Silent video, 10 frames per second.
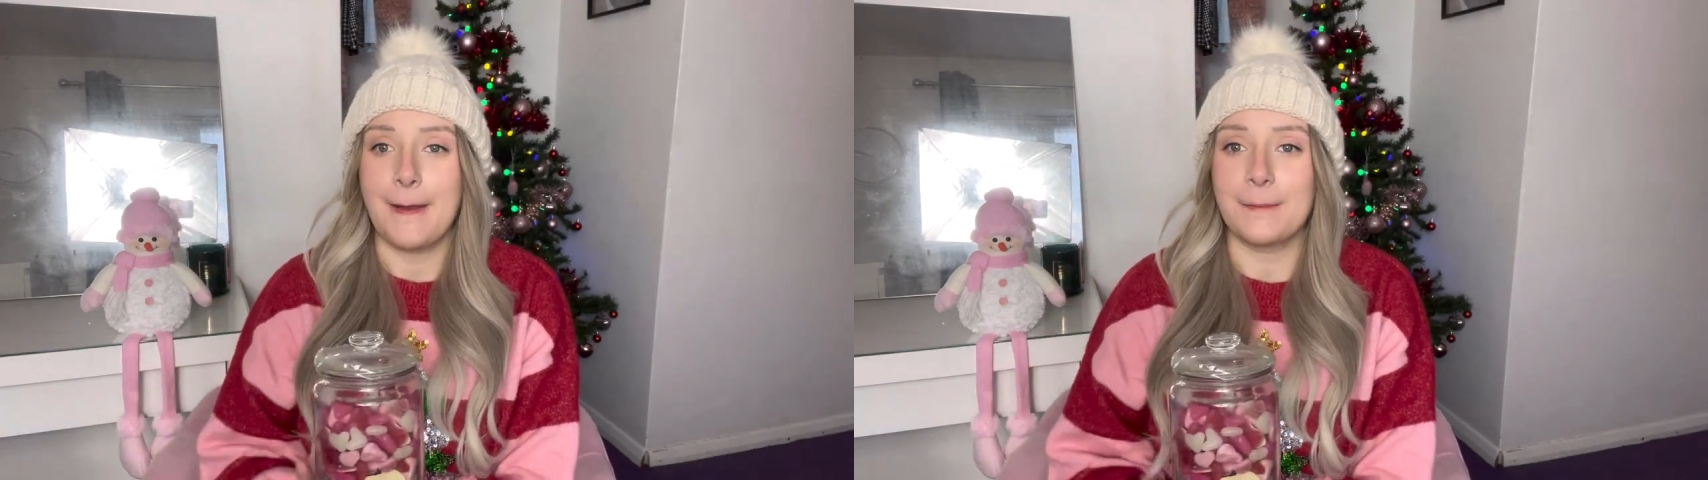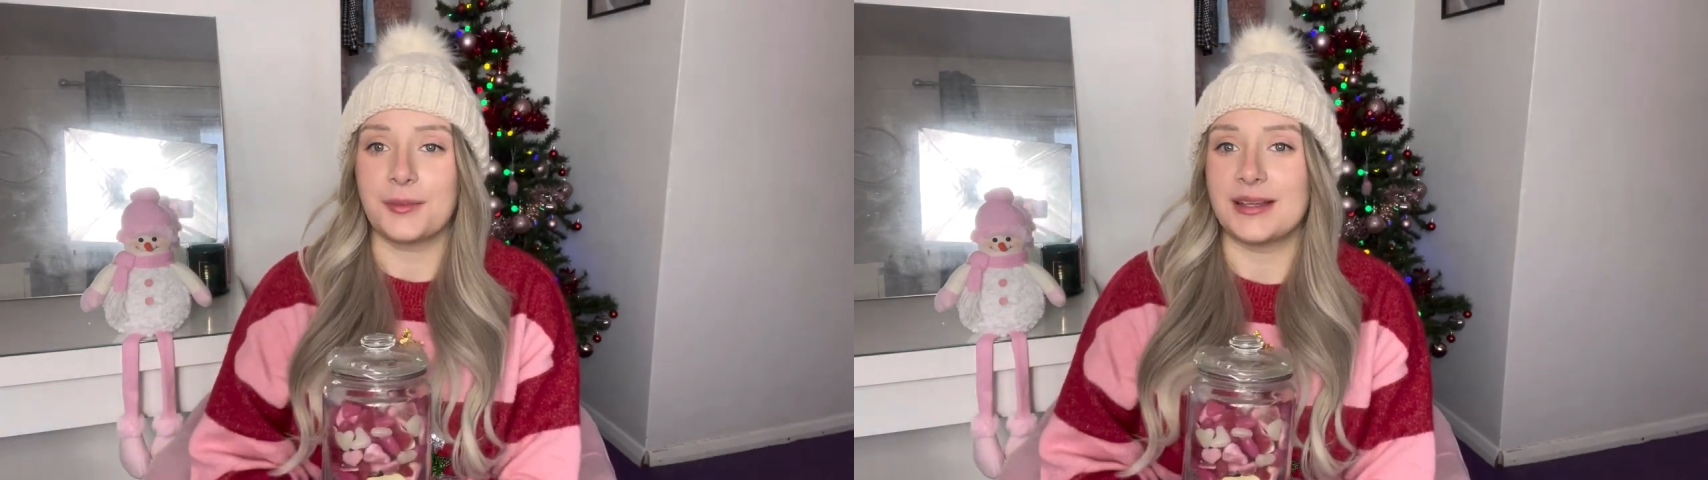
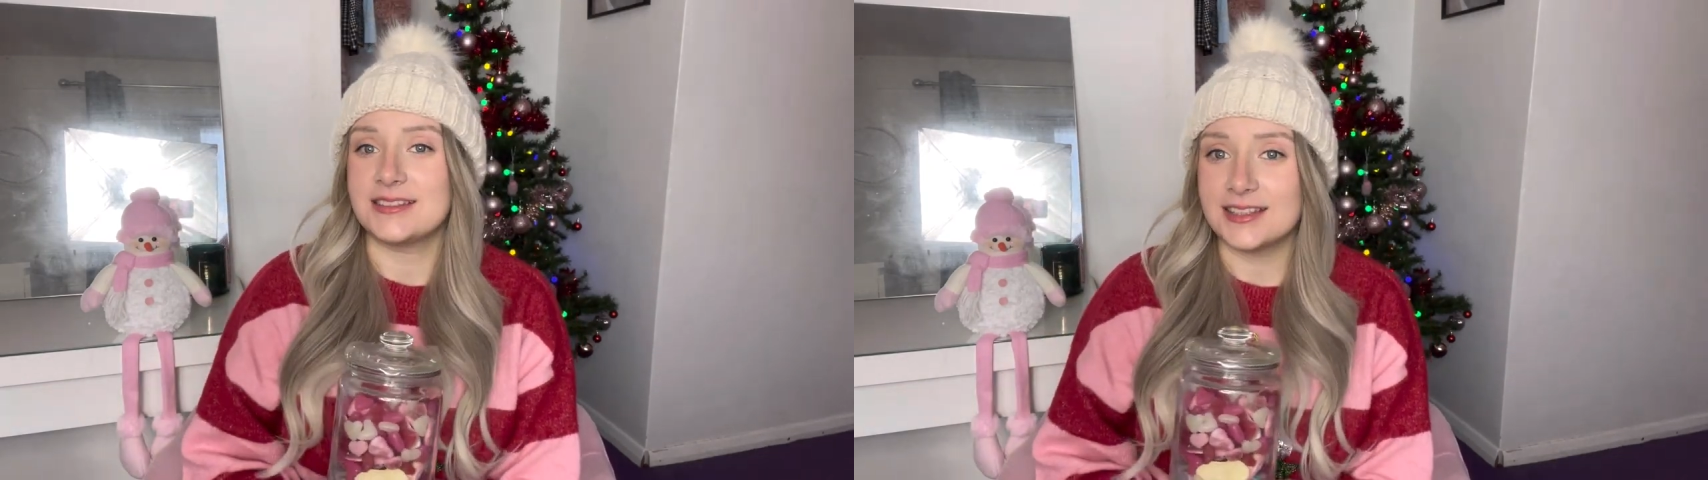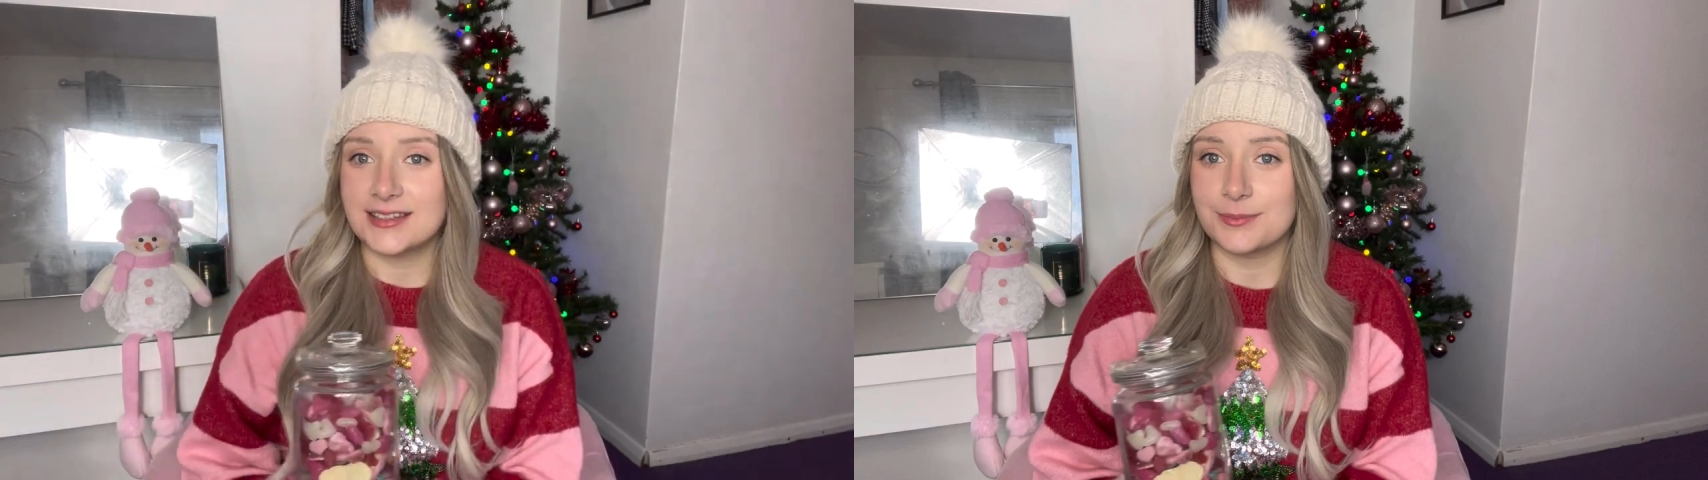but my
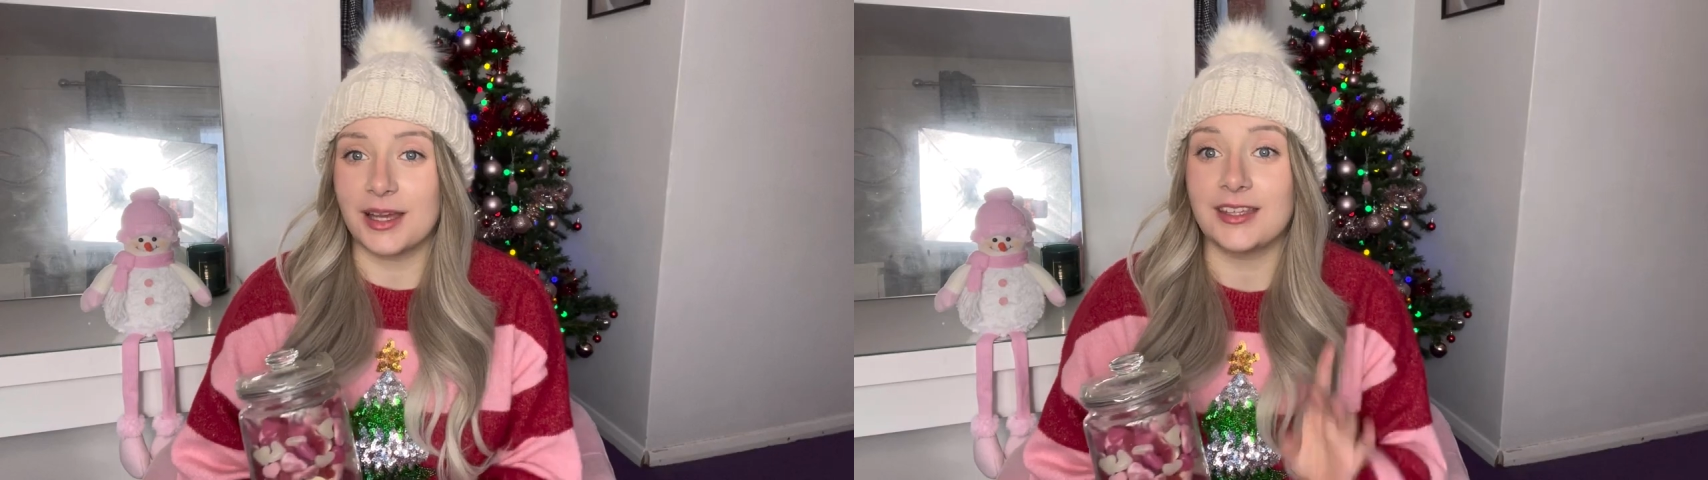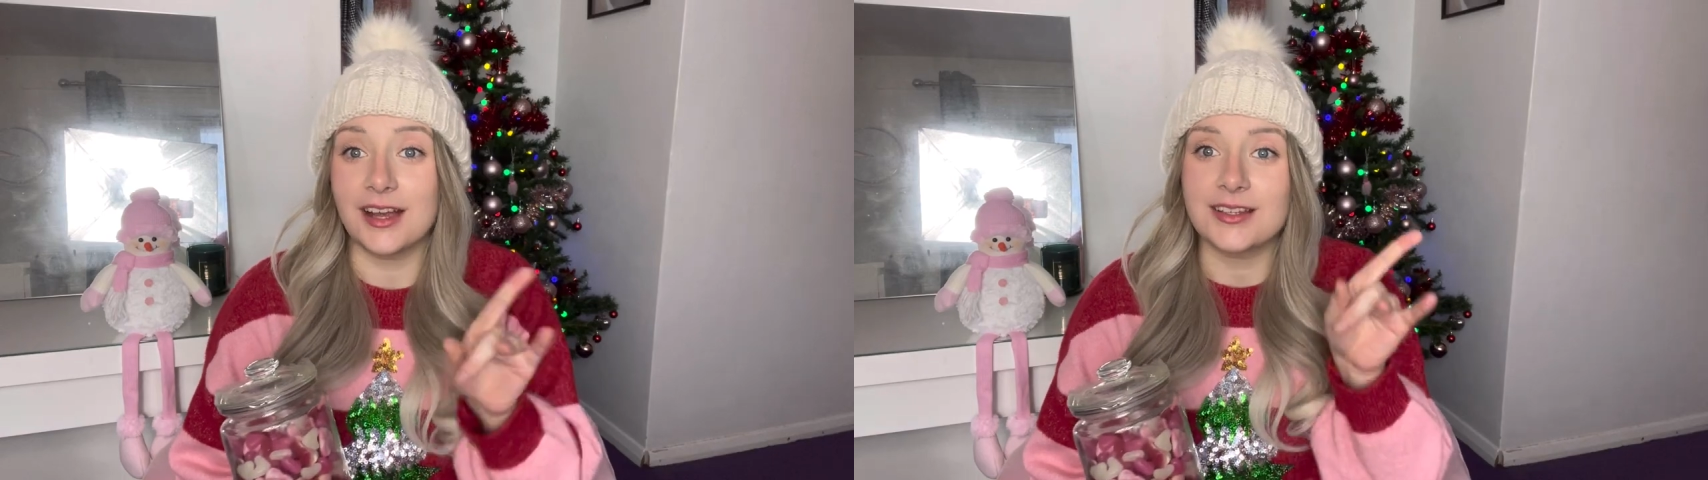sister
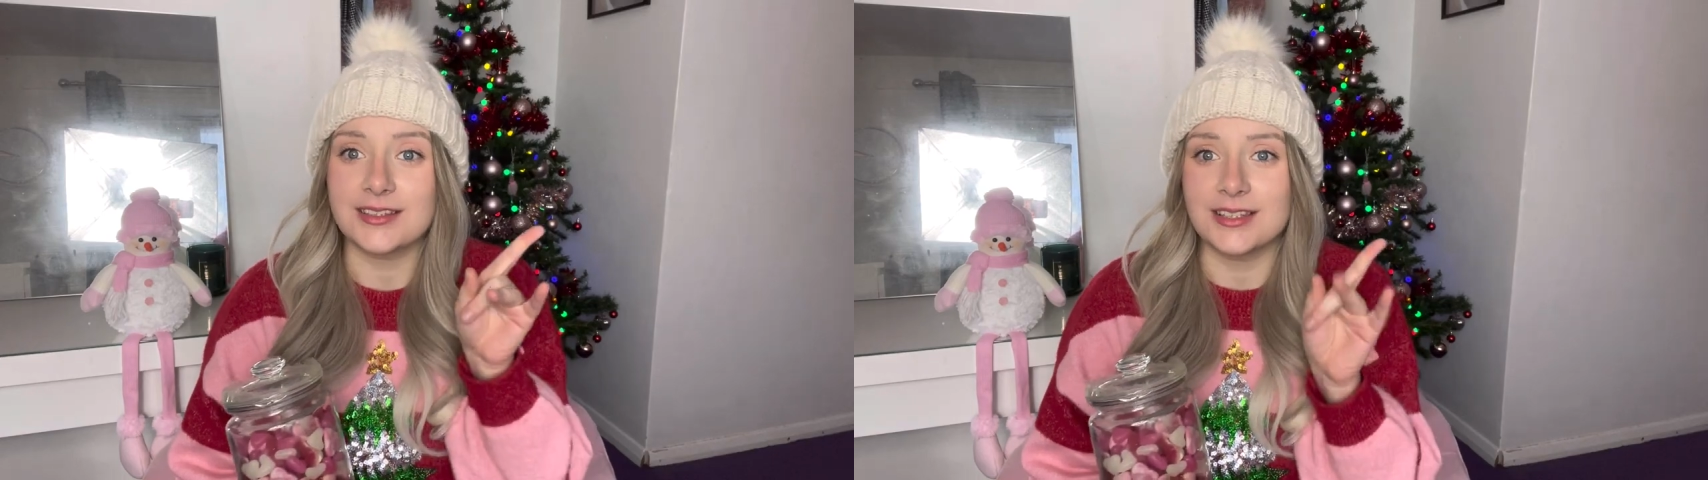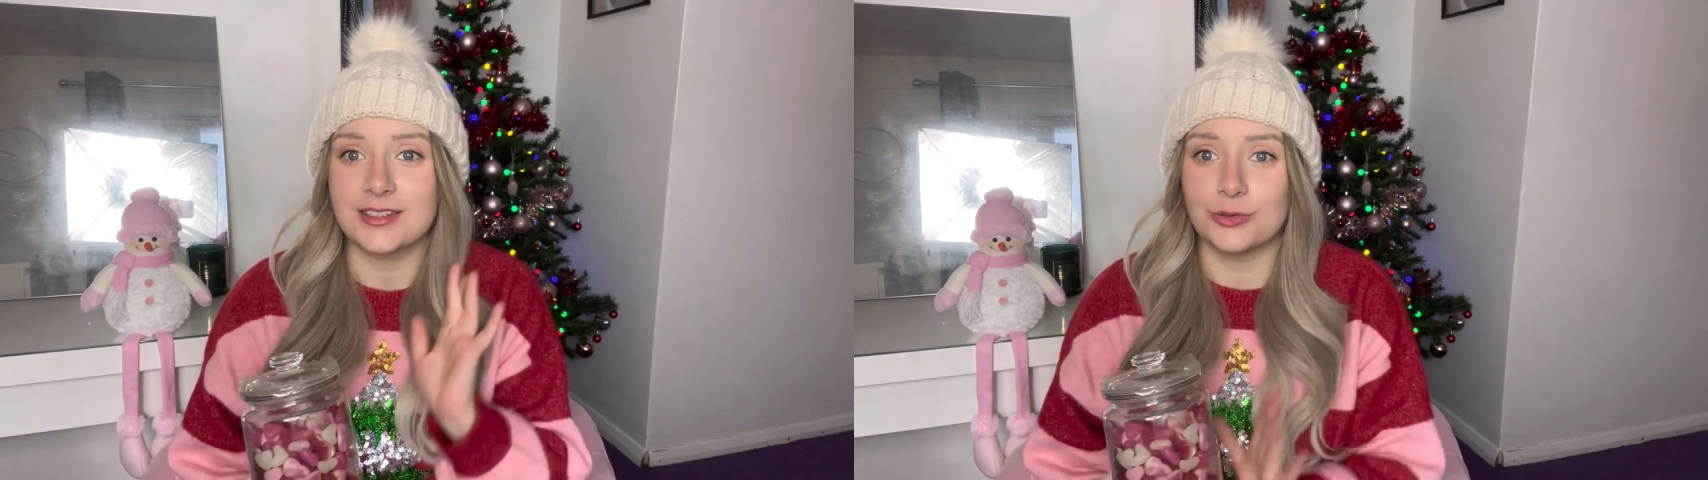my younger
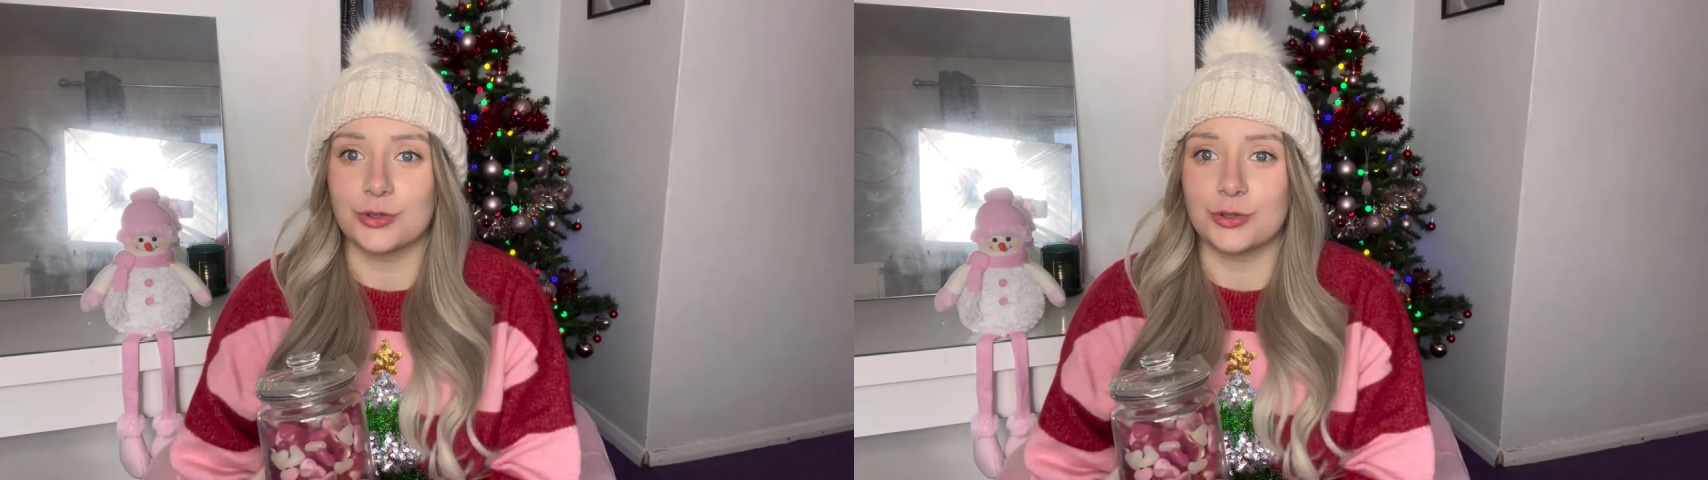sister